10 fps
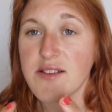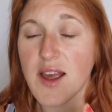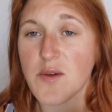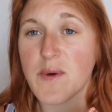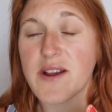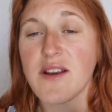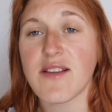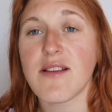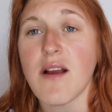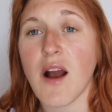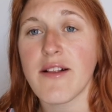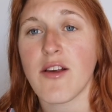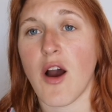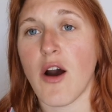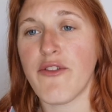So we're going to
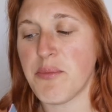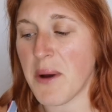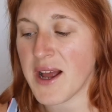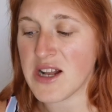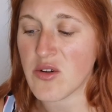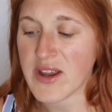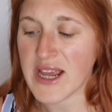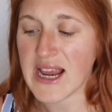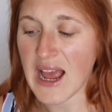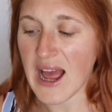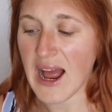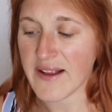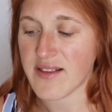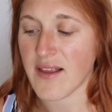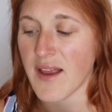start off by looking
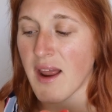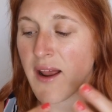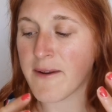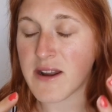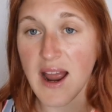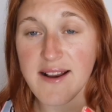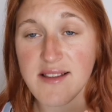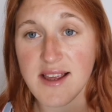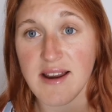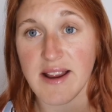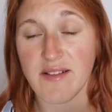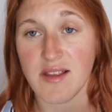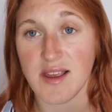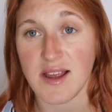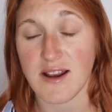at
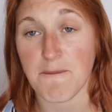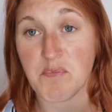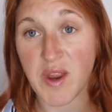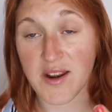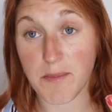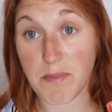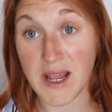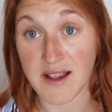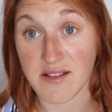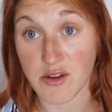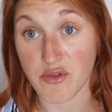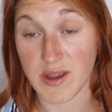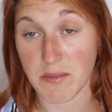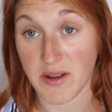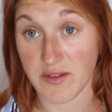1918 and the peace
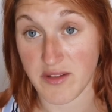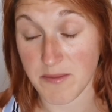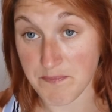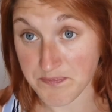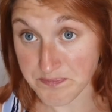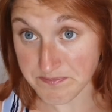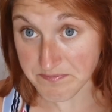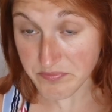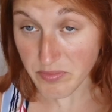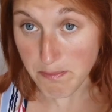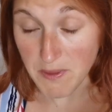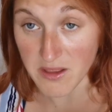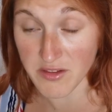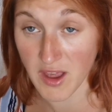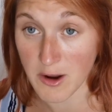agreement.
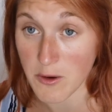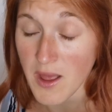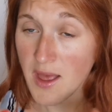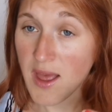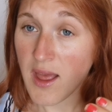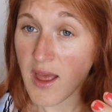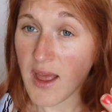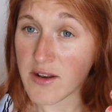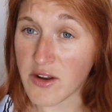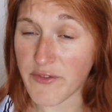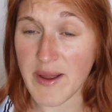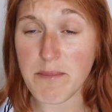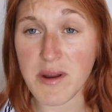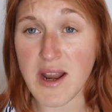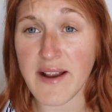So
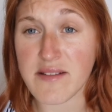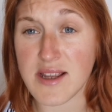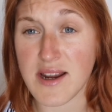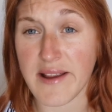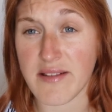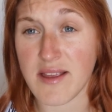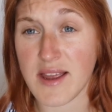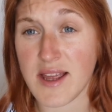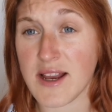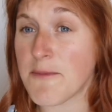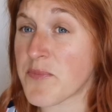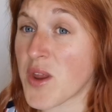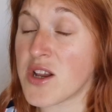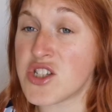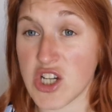November 1918,
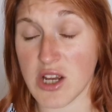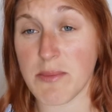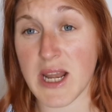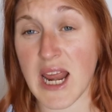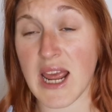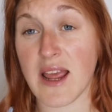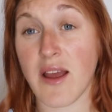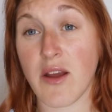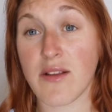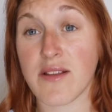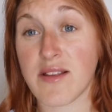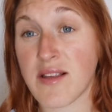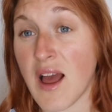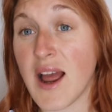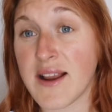Germany
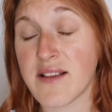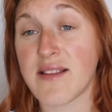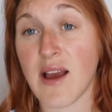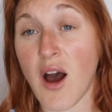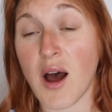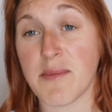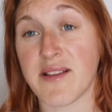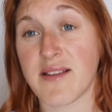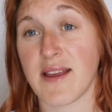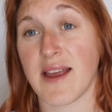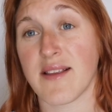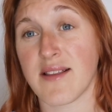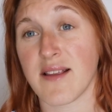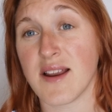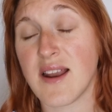signs the
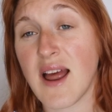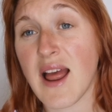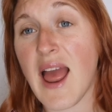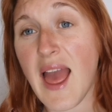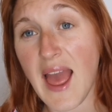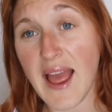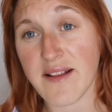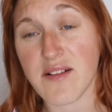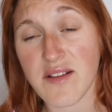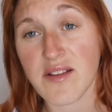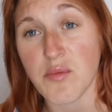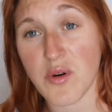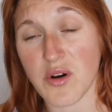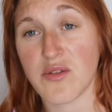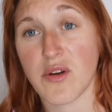armistice, and that ends
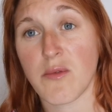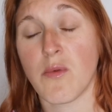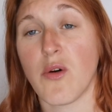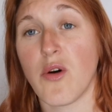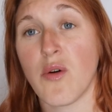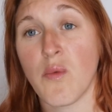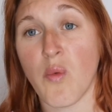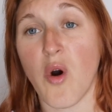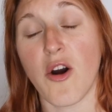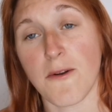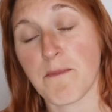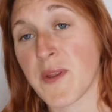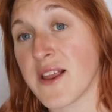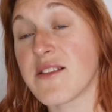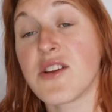World War
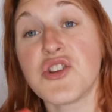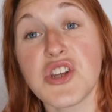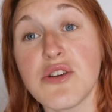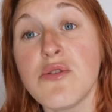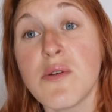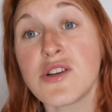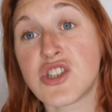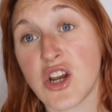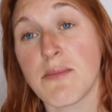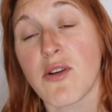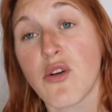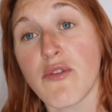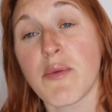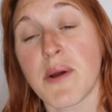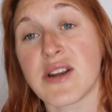I. It's a new German
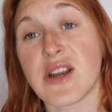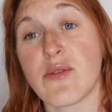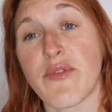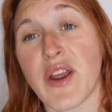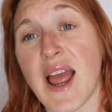government, don't